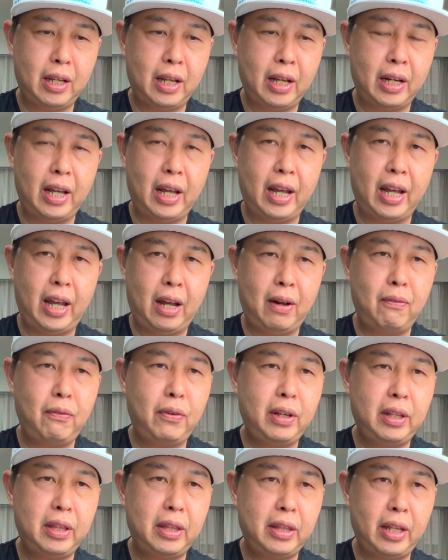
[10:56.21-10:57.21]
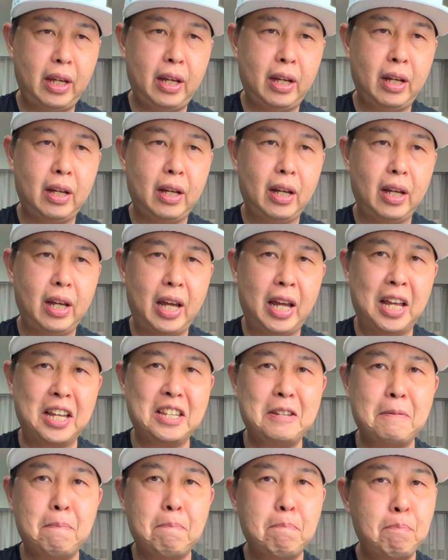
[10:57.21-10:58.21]
that everything
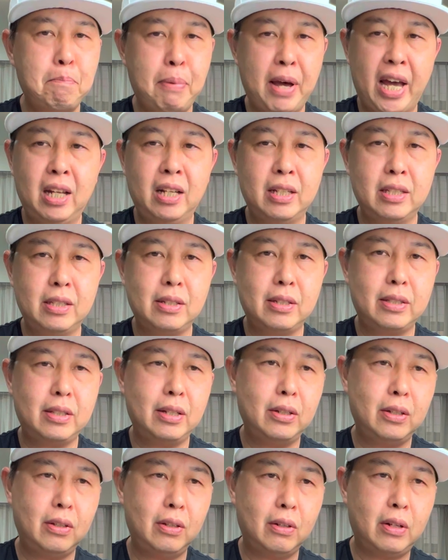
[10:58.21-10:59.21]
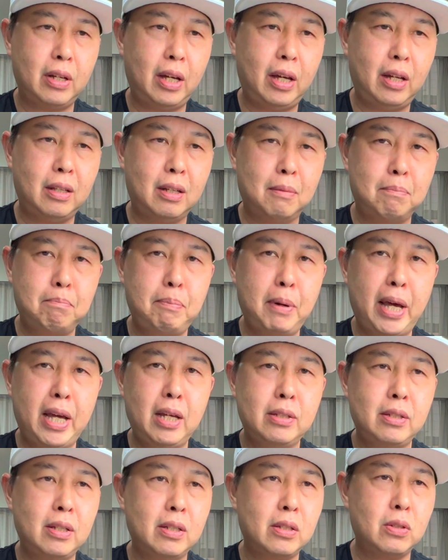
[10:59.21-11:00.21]
is balanced. Okay, the
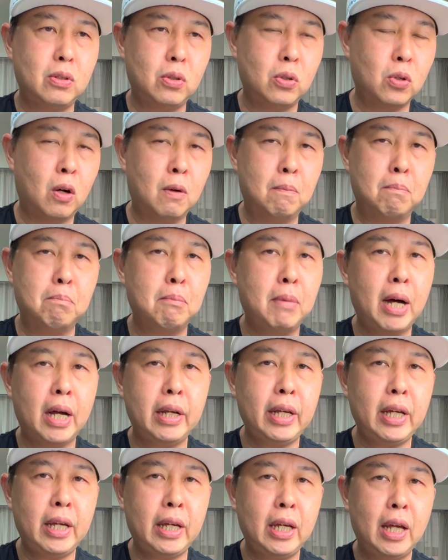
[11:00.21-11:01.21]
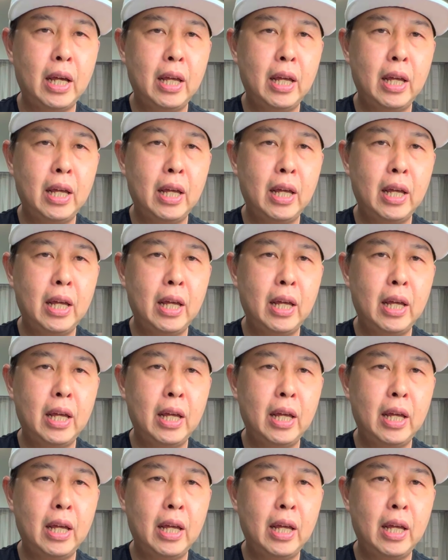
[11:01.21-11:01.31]
bass is not muddy,